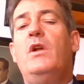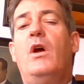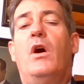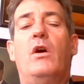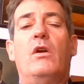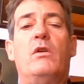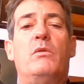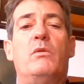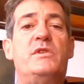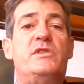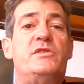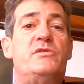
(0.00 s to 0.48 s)

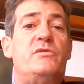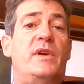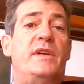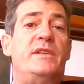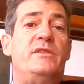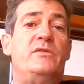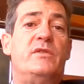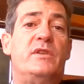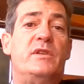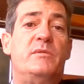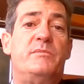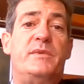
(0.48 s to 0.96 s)
always try
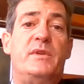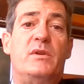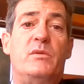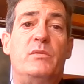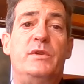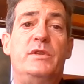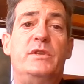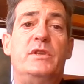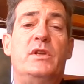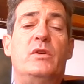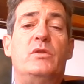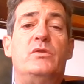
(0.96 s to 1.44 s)
to keep the
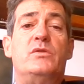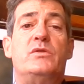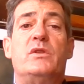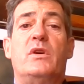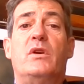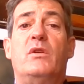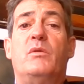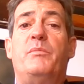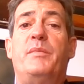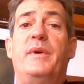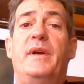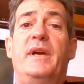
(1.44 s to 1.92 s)
windows
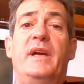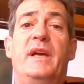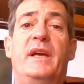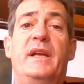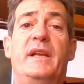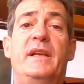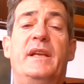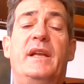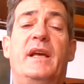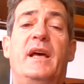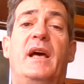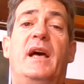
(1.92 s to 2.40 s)

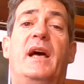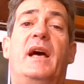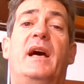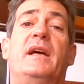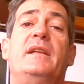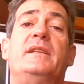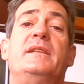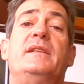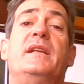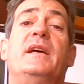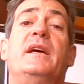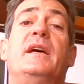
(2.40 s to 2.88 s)
open.
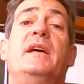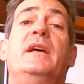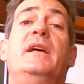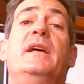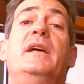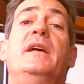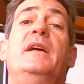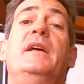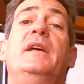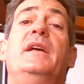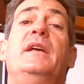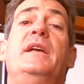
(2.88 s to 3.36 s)
And
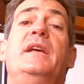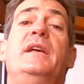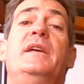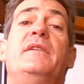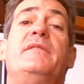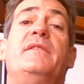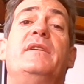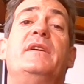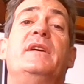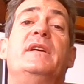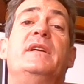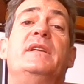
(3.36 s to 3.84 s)

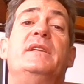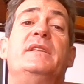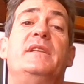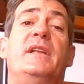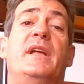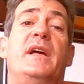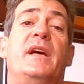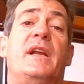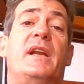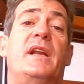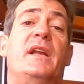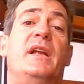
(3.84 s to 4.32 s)
if
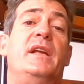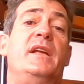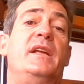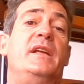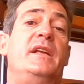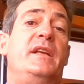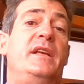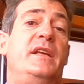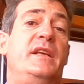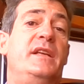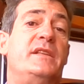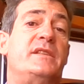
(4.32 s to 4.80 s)
there
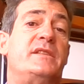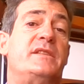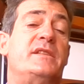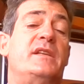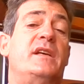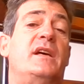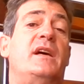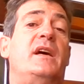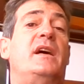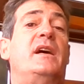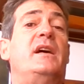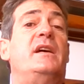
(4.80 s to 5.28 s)
is
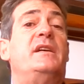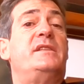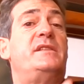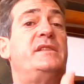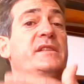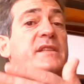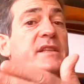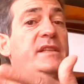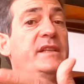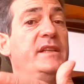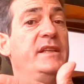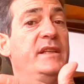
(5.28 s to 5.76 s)

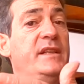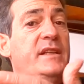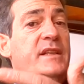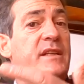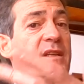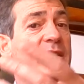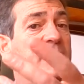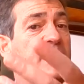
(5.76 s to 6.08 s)
sea,